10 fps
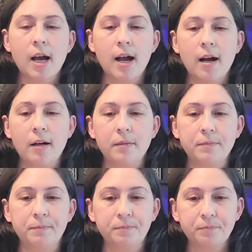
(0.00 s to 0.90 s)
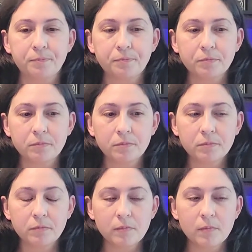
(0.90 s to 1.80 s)

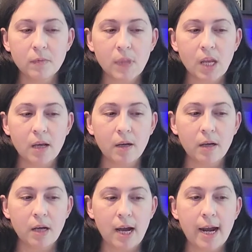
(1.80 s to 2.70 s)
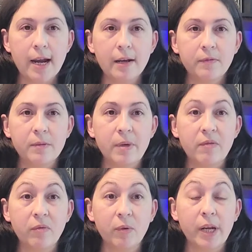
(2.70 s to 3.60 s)
I have to be
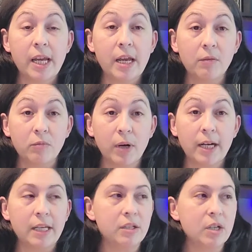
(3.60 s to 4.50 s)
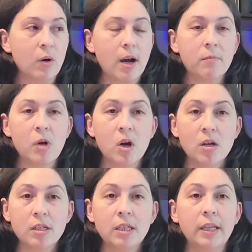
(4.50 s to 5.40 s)
free and ready. So I'm
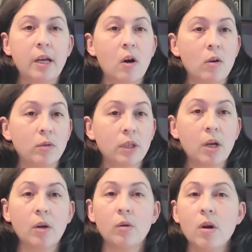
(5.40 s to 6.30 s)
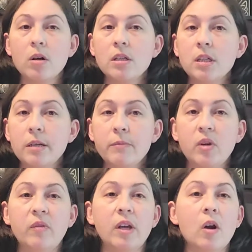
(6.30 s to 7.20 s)
constantly on the go, constantly
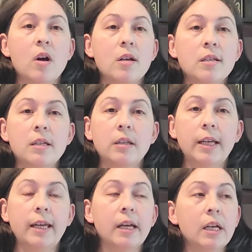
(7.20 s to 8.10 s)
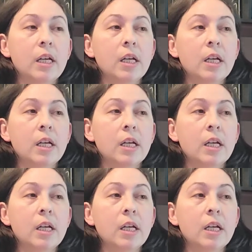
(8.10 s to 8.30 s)
moving, constantly,